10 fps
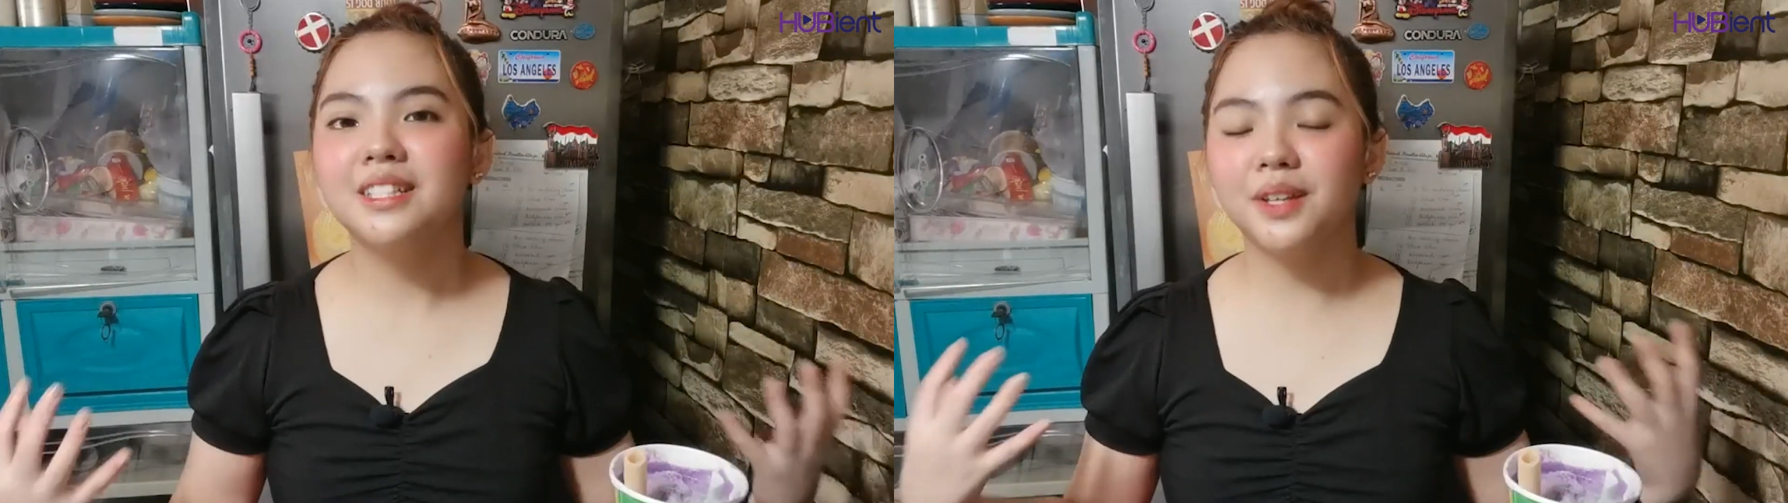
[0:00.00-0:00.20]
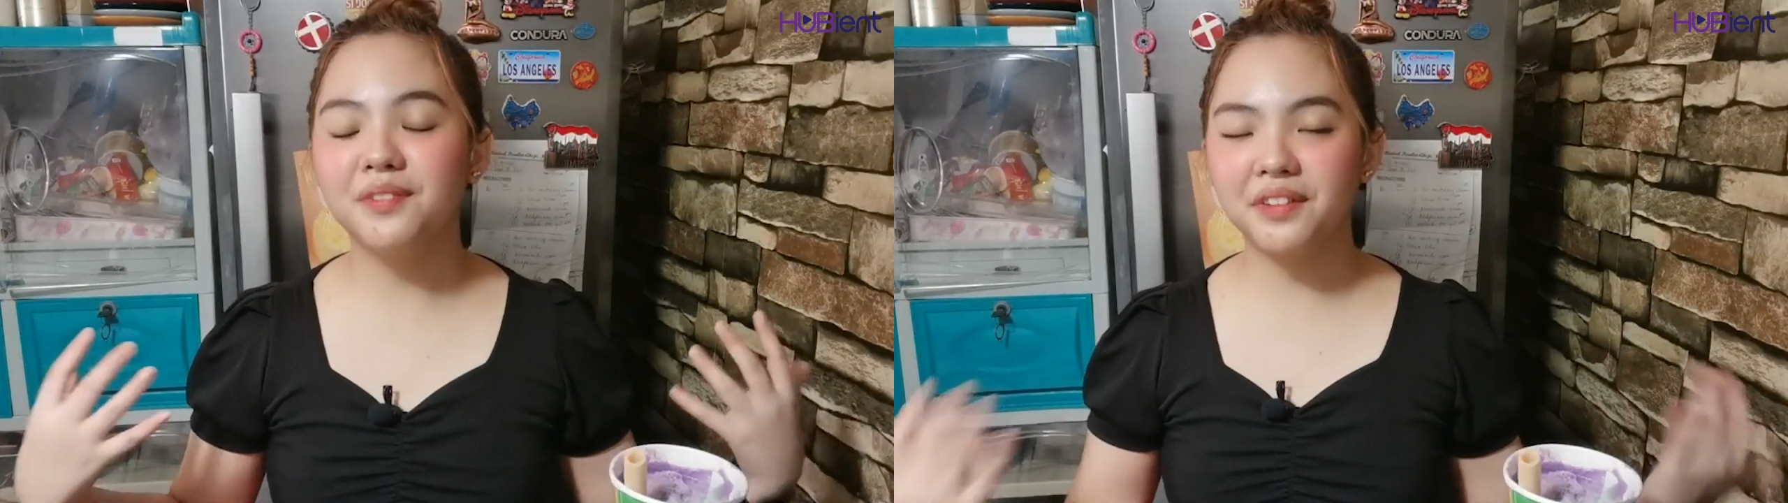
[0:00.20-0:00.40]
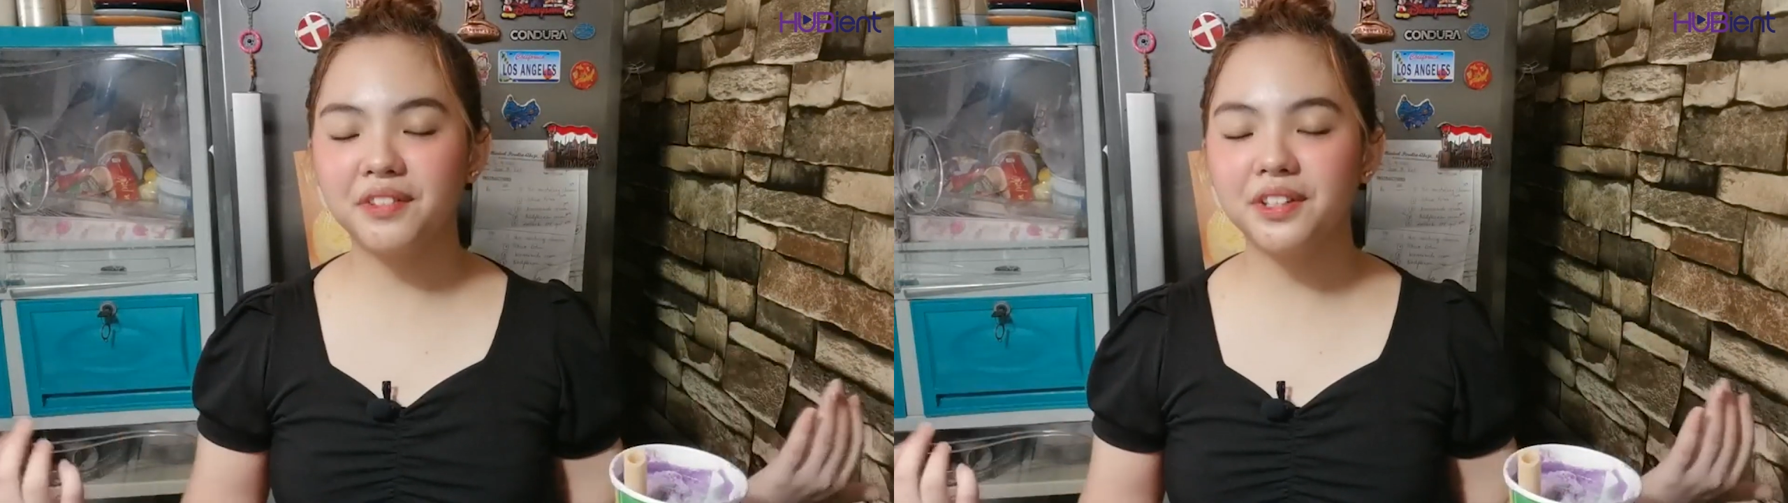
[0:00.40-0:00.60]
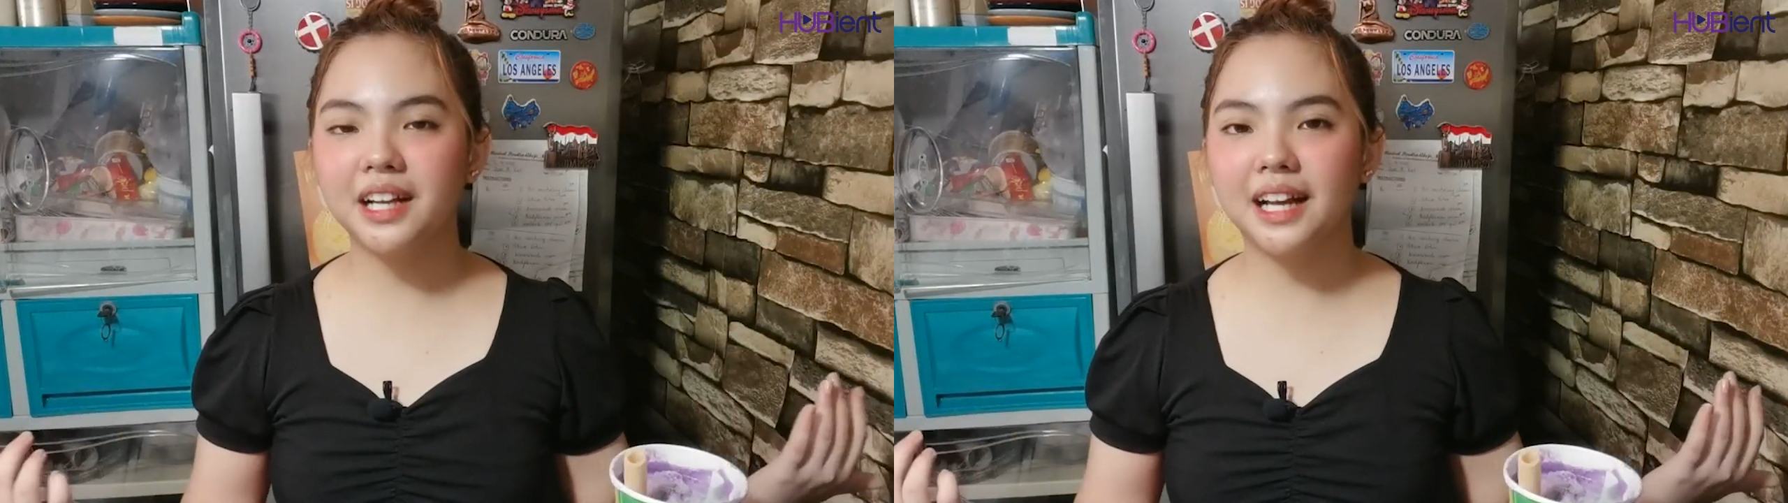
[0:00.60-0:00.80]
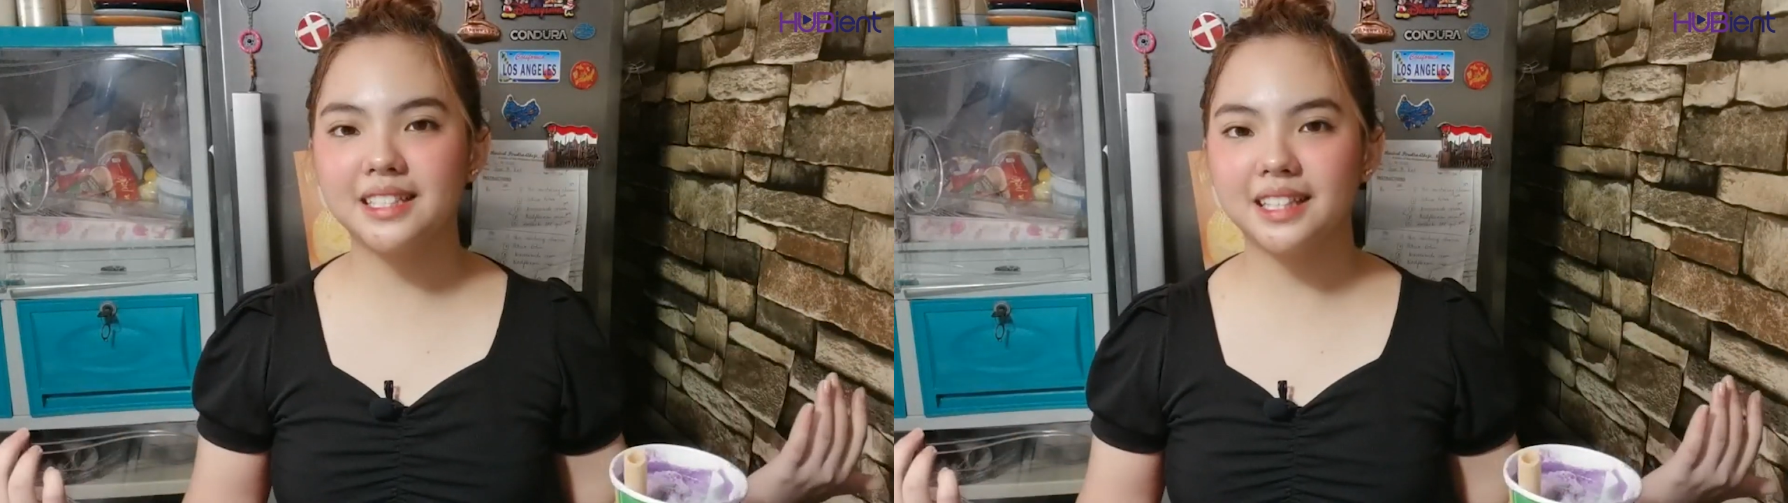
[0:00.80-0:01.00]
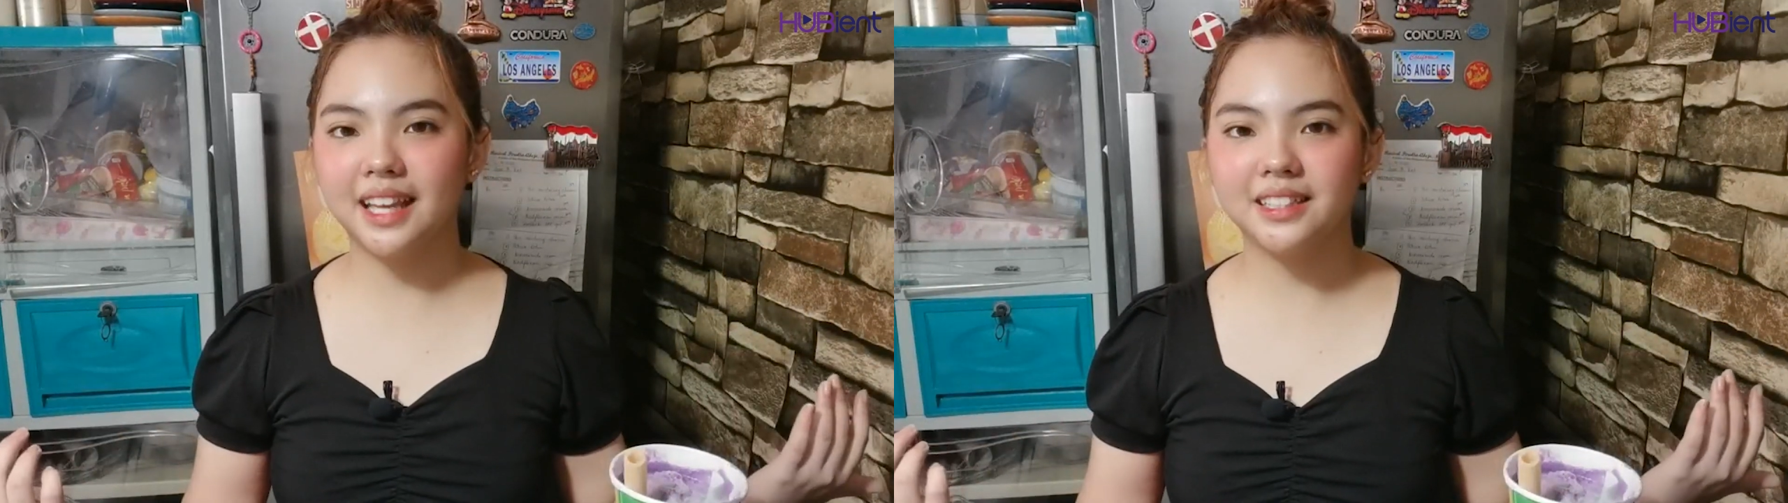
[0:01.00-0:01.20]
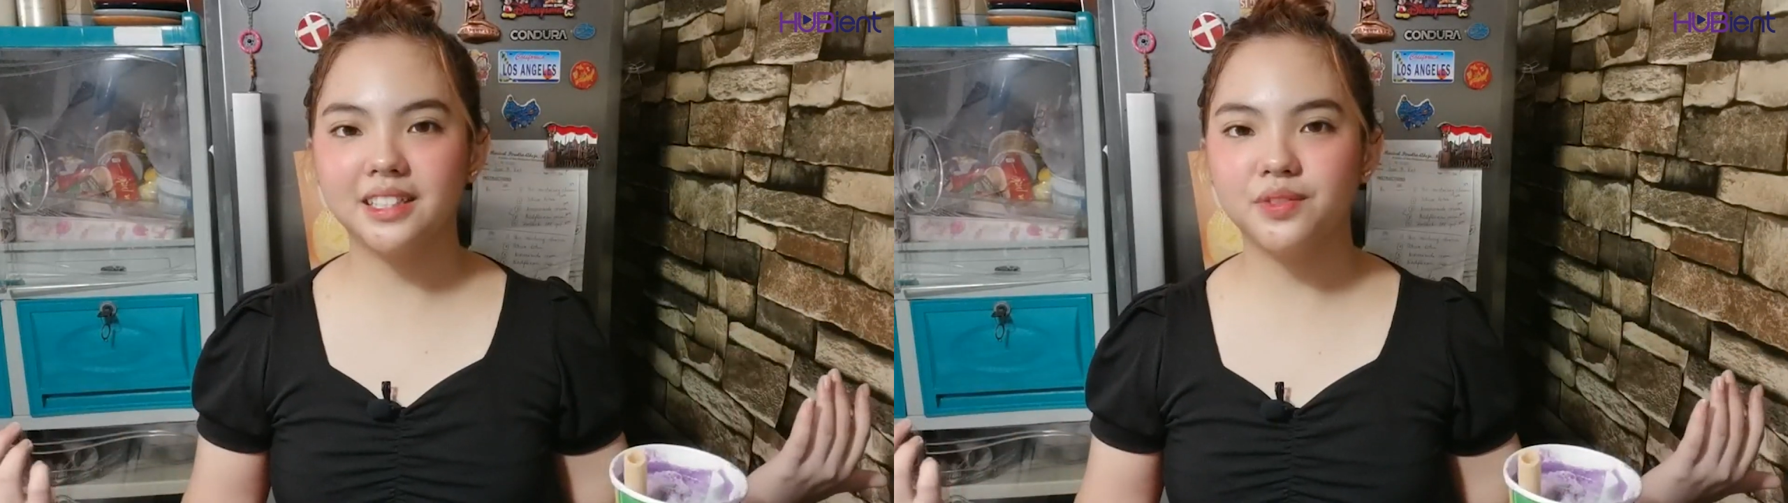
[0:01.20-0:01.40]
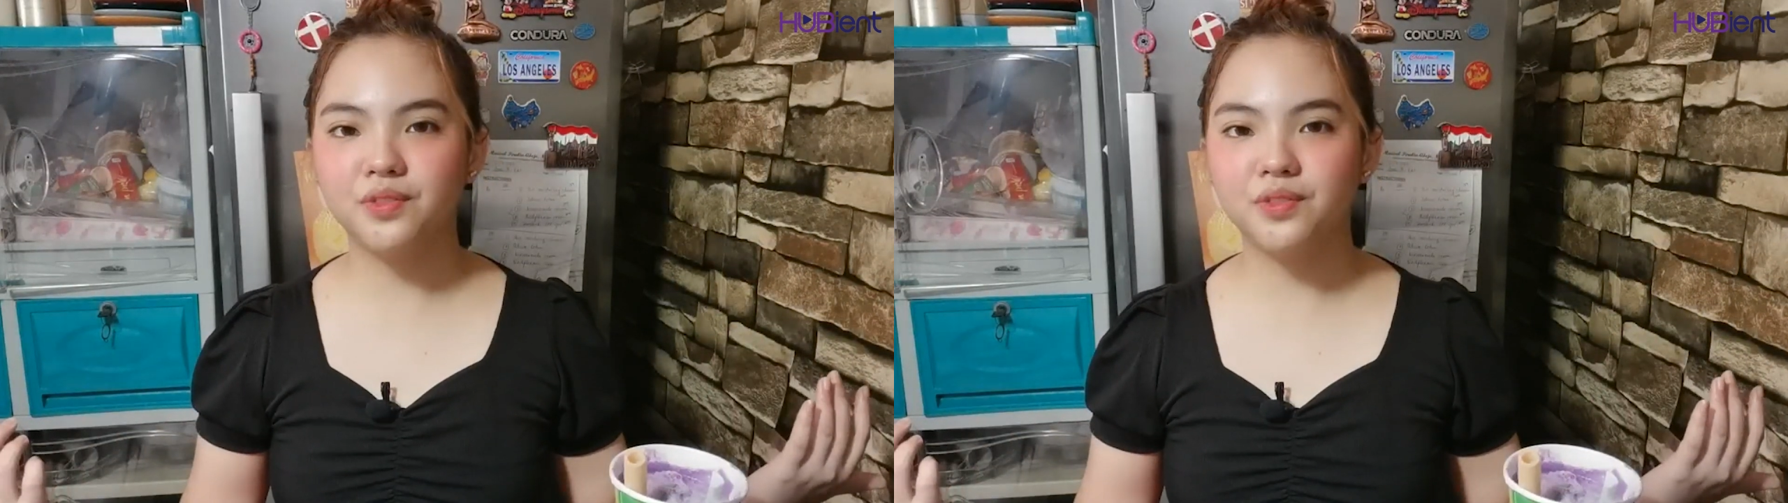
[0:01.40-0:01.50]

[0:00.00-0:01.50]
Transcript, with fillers: So if ever you guys like this